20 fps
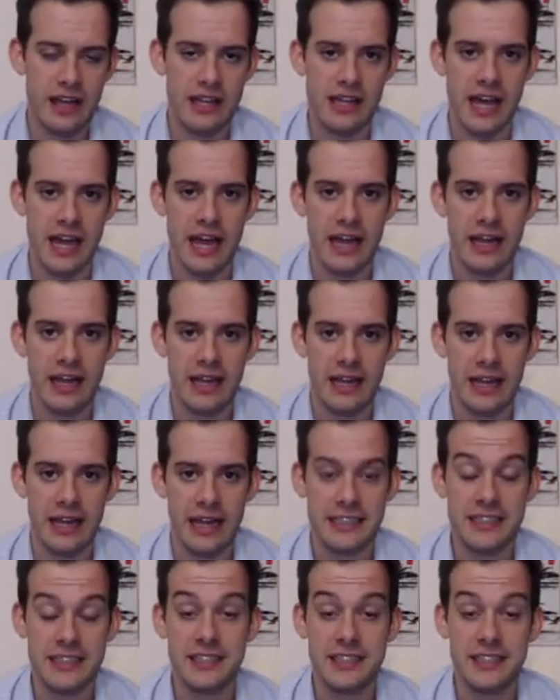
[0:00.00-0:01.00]
that
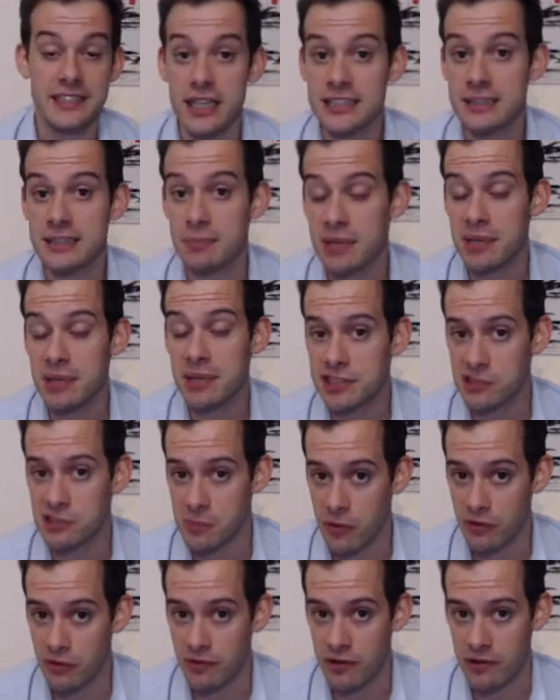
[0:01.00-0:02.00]
it's just
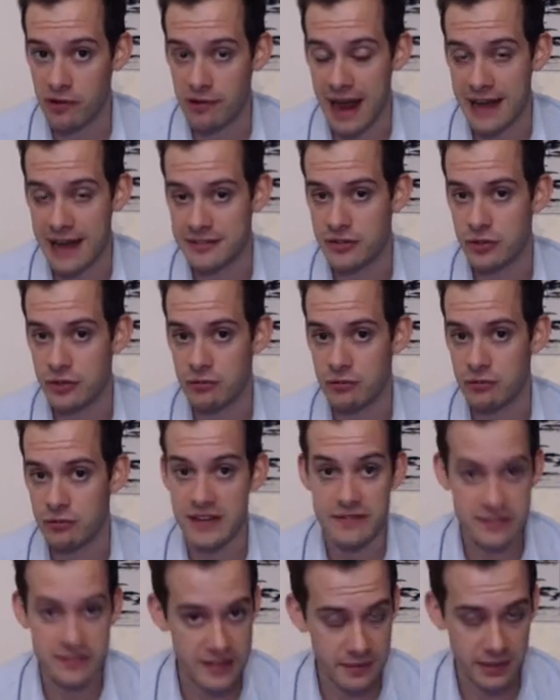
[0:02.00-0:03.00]
pleasurable for the rat to
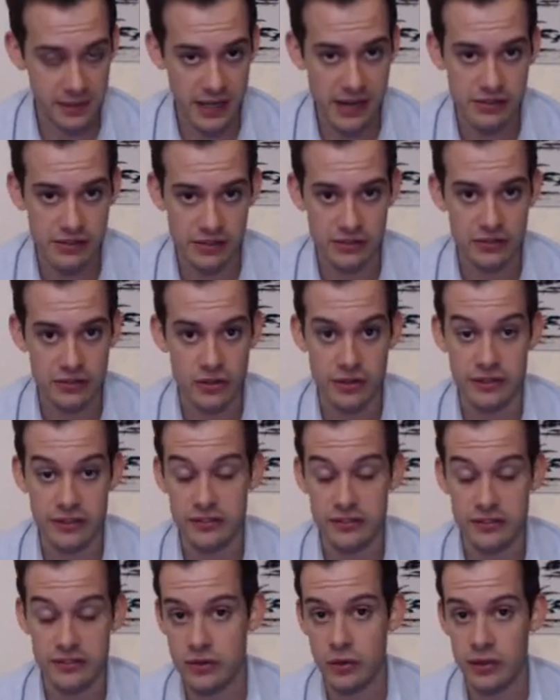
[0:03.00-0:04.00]
receive stimulation to
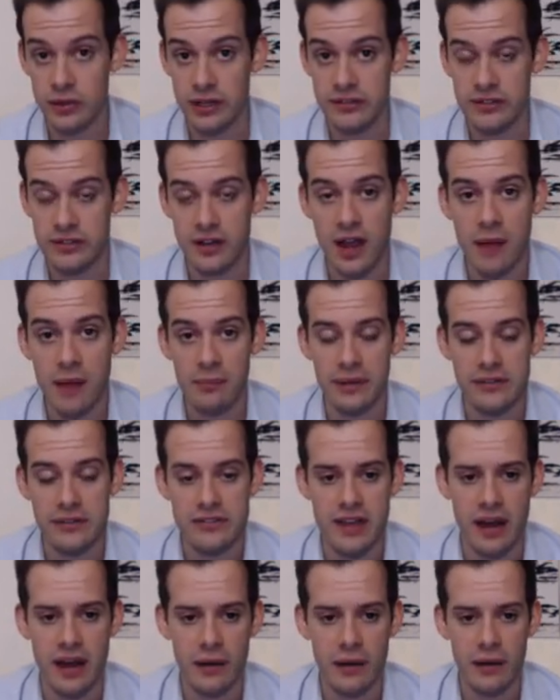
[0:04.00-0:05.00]
this nucleus
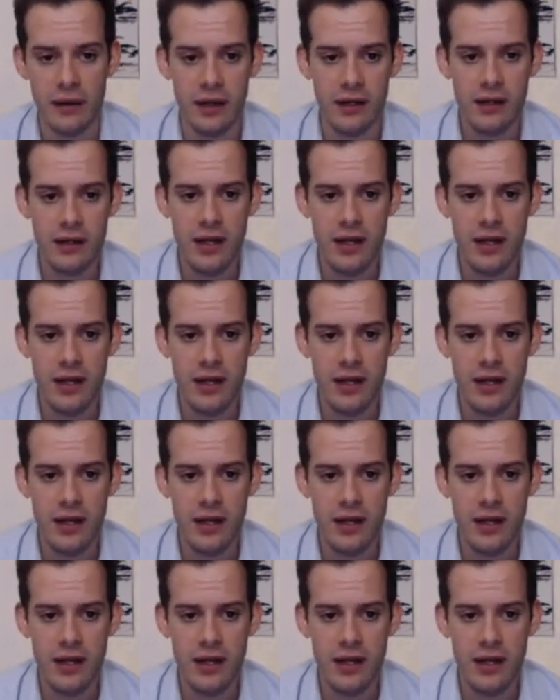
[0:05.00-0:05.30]
accumbens area,